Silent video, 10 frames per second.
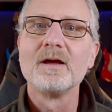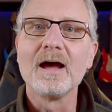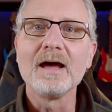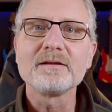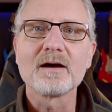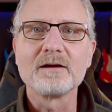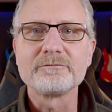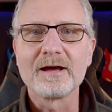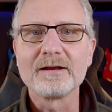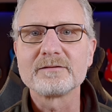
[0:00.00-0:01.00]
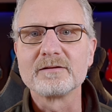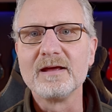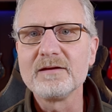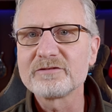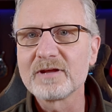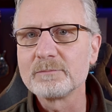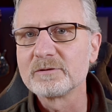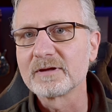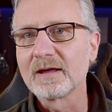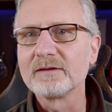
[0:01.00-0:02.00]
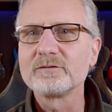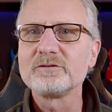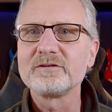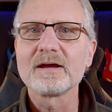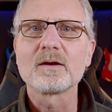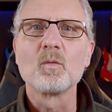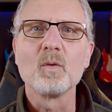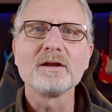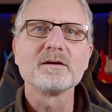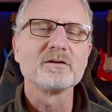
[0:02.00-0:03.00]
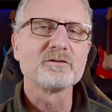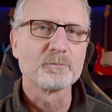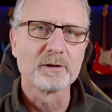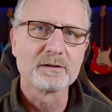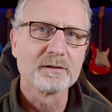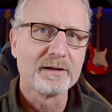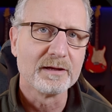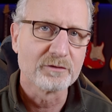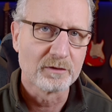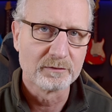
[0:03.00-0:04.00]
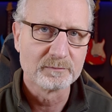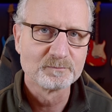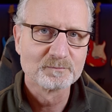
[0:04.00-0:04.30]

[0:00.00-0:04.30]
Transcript: And I've added an if statement again to check whether the sprinkler is on.